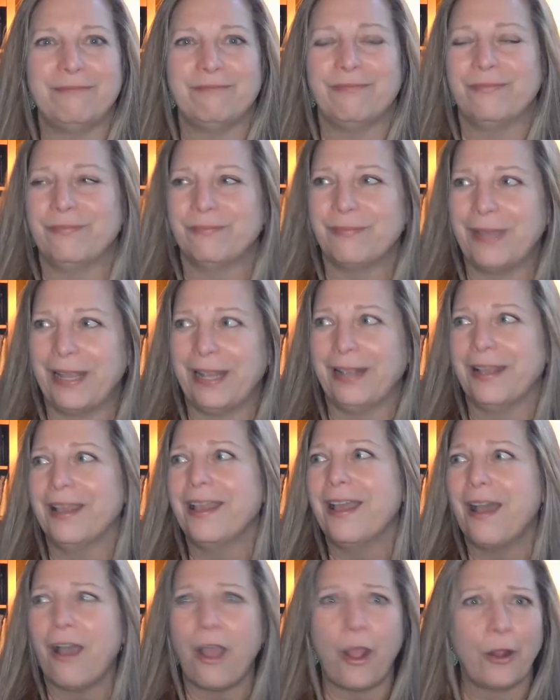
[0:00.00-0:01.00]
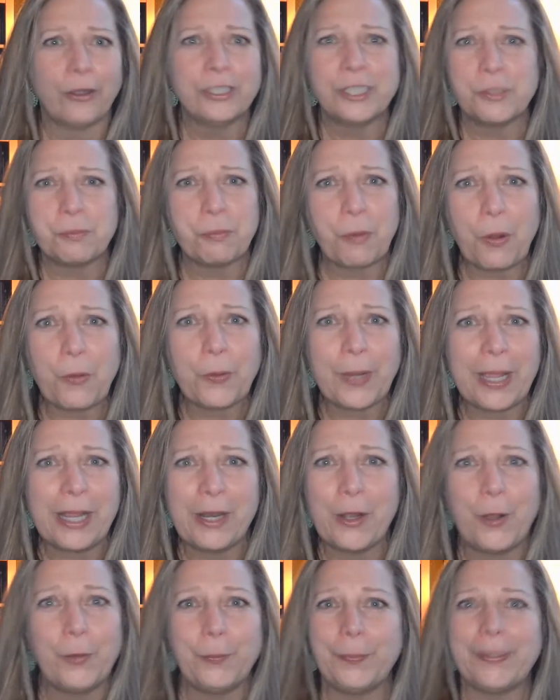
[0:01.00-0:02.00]
My heart's
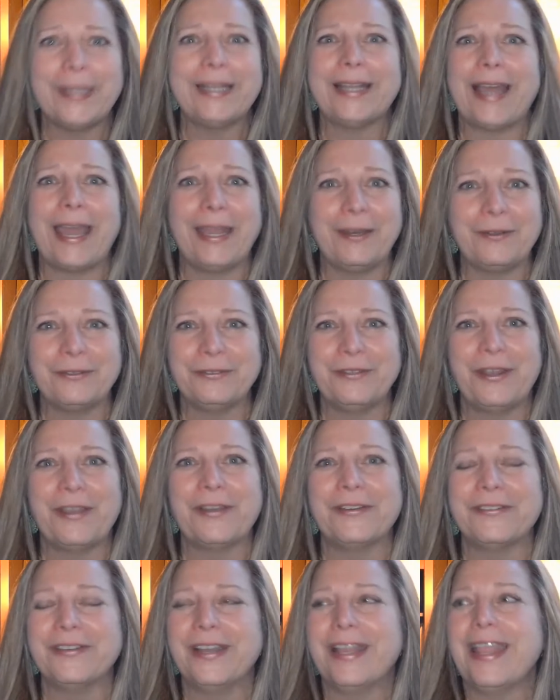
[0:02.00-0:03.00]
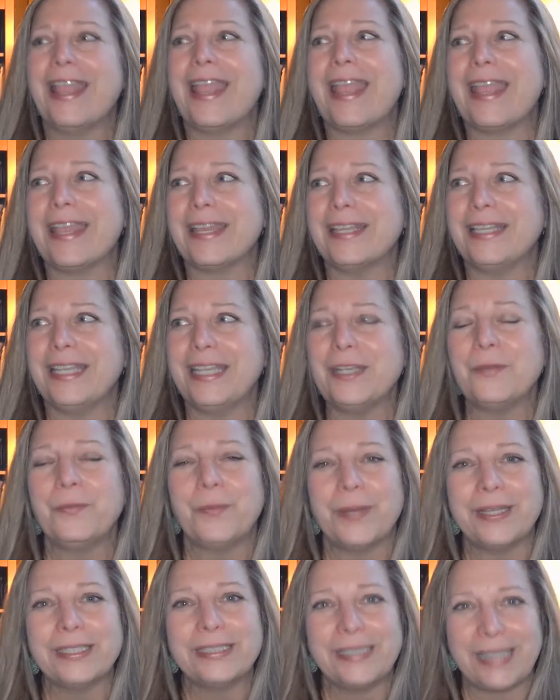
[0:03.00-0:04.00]
broken open. I don't know. And it
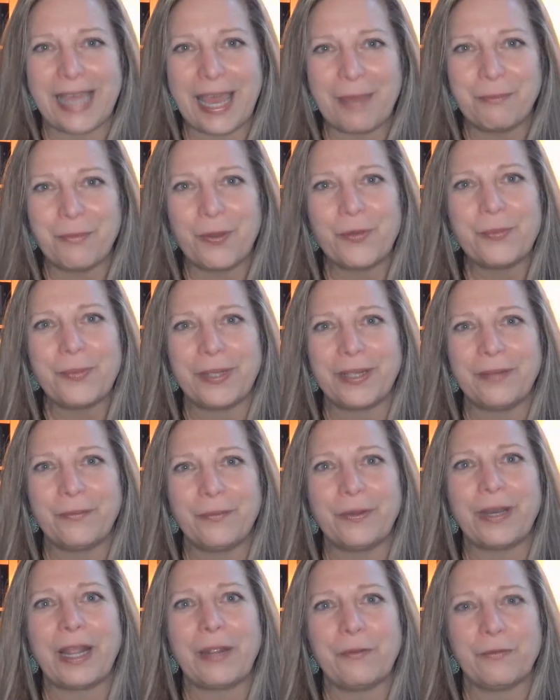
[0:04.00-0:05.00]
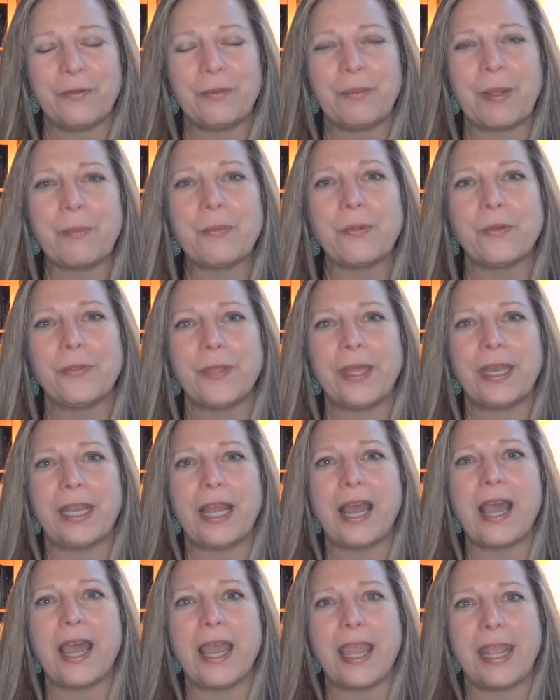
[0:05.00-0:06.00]
was that moment when I remember that
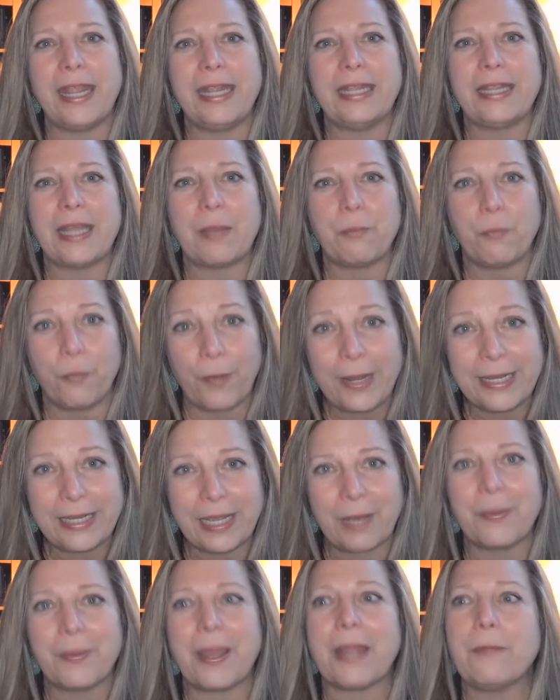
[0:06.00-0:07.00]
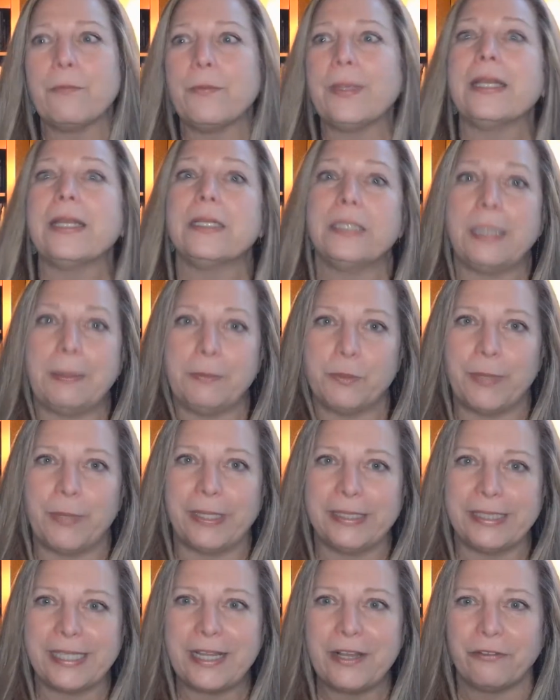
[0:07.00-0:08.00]
in that breakup, I reclaimed
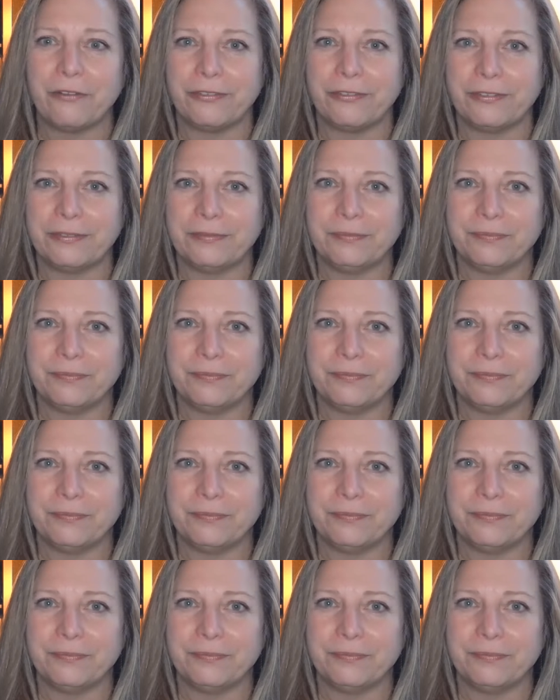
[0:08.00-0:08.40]
myself.